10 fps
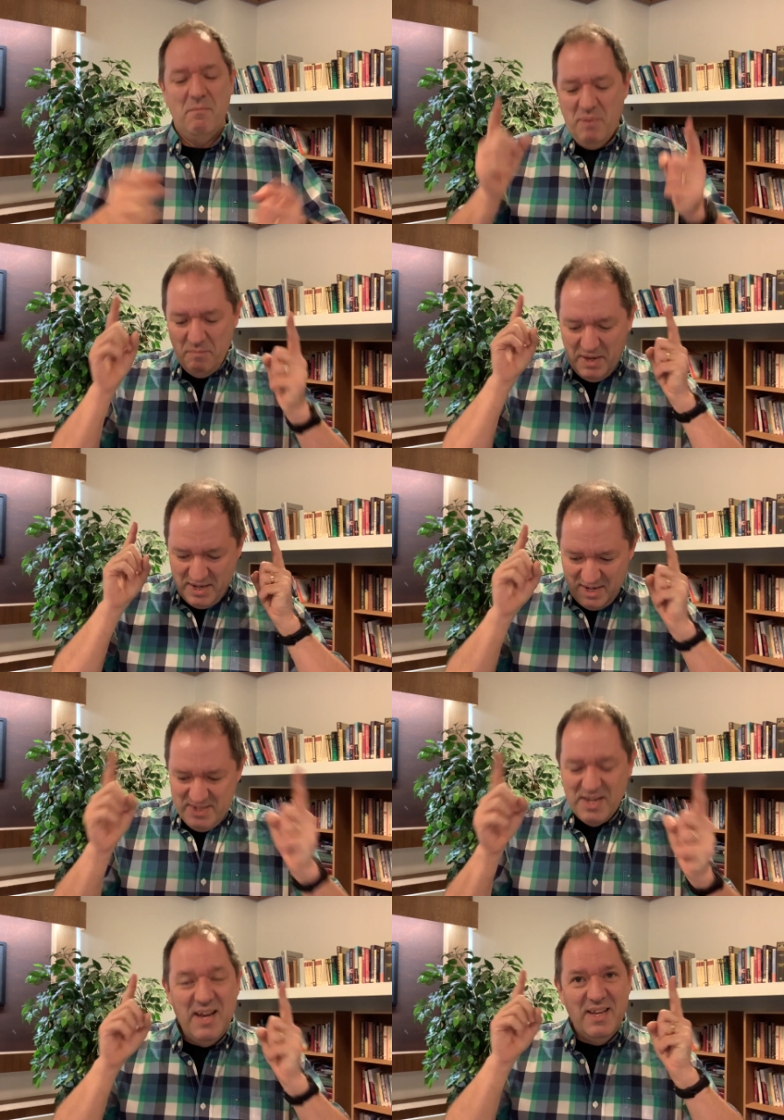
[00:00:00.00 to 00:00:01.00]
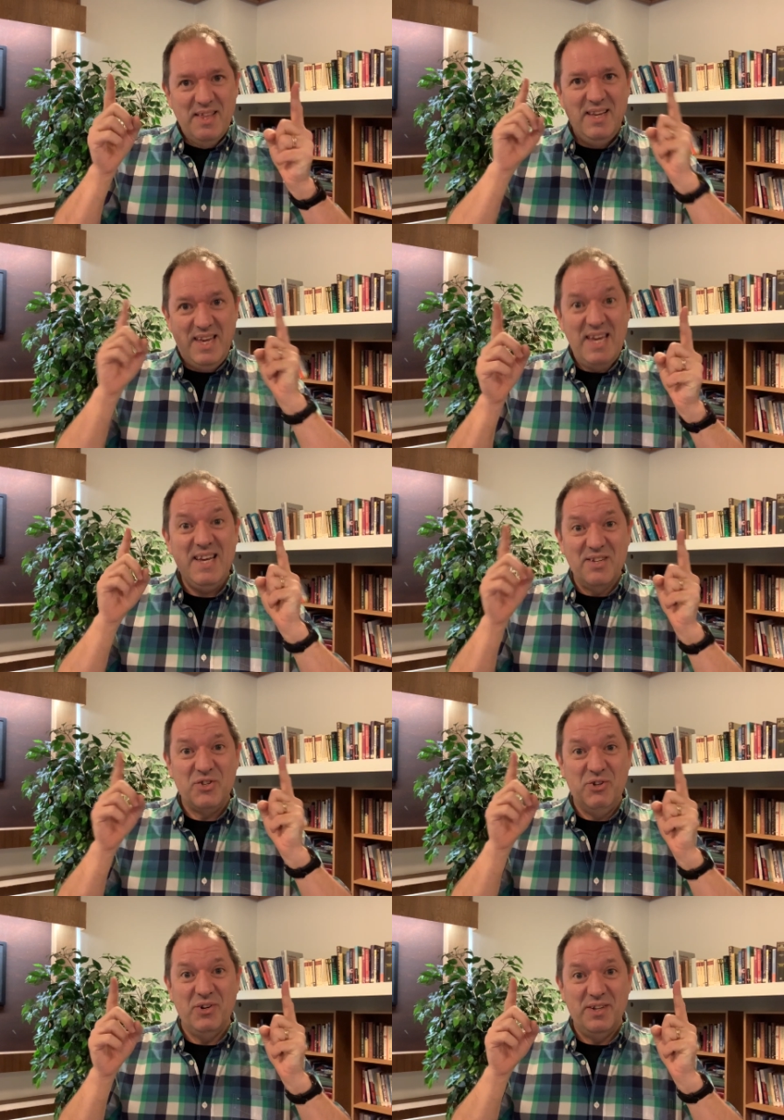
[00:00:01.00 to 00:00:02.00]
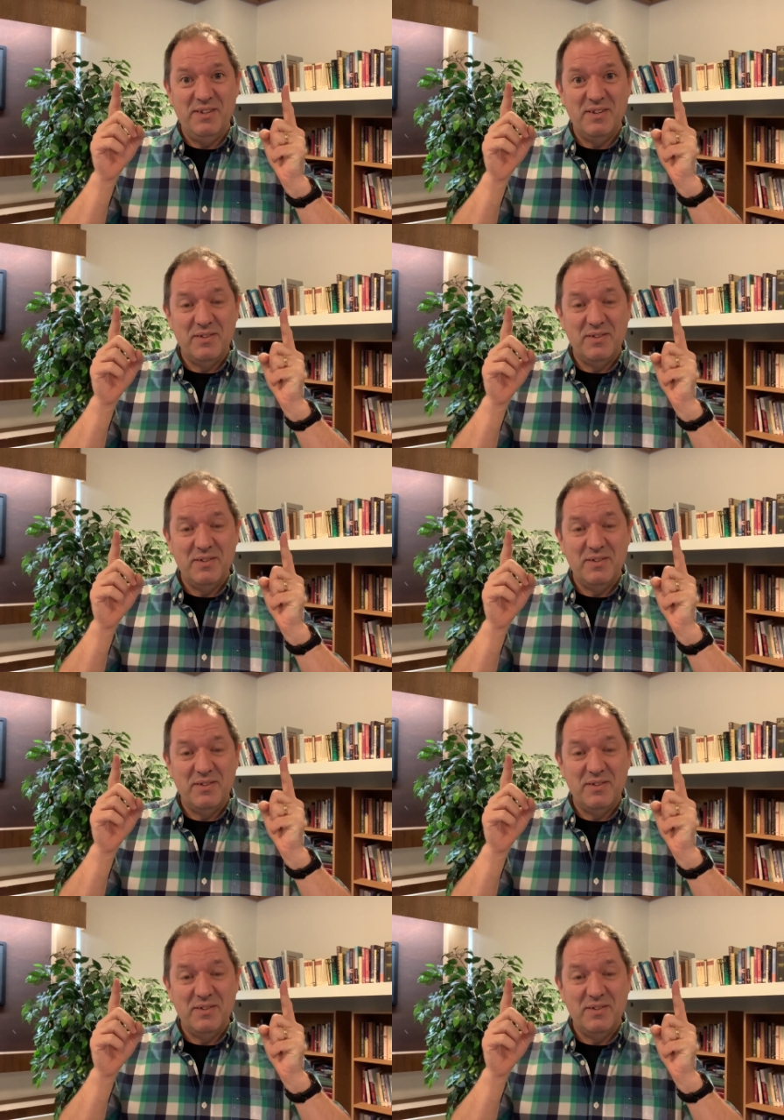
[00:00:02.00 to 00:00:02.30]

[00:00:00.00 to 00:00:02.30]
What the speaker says: but because that he is good.